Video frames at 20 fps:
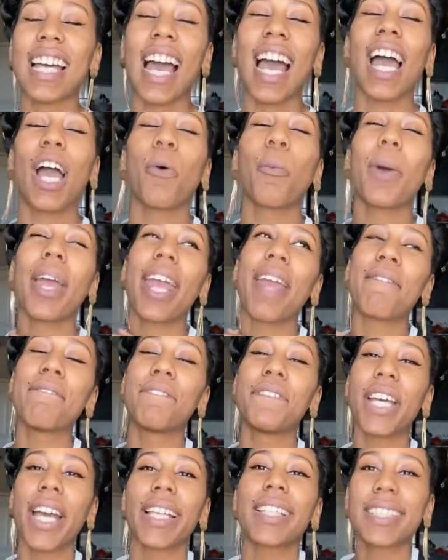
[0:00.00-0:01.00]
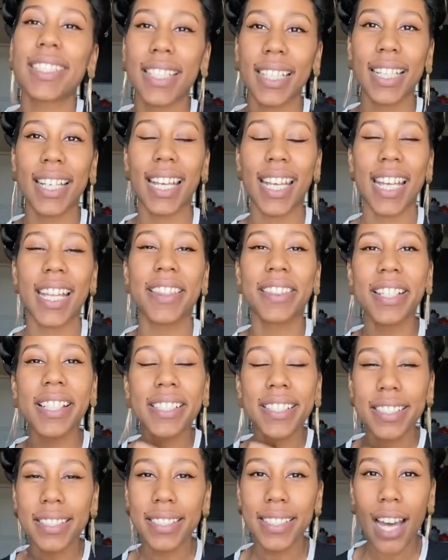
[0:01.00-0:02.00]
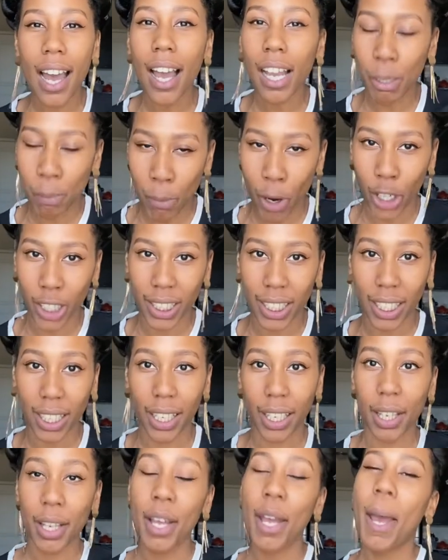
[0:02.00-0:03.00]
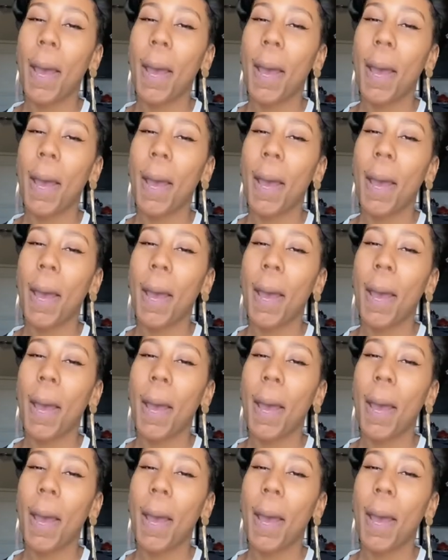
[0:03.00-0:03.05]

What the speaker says: I would invest it in the stock market.